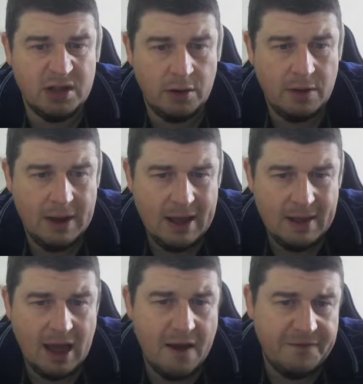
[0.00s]
So
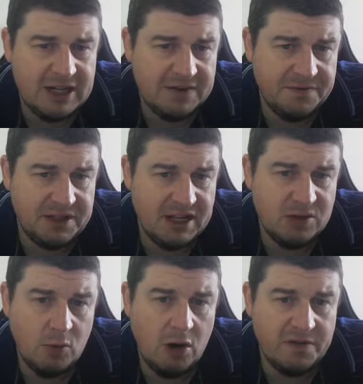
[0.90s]
they are finishing the
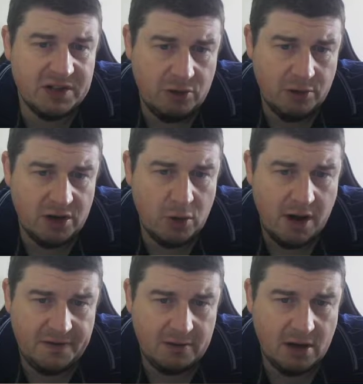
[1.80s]
season well. They're scoring
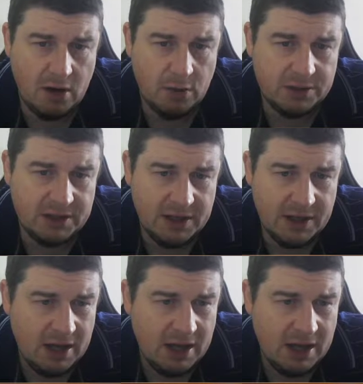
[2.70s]
quite a few goals.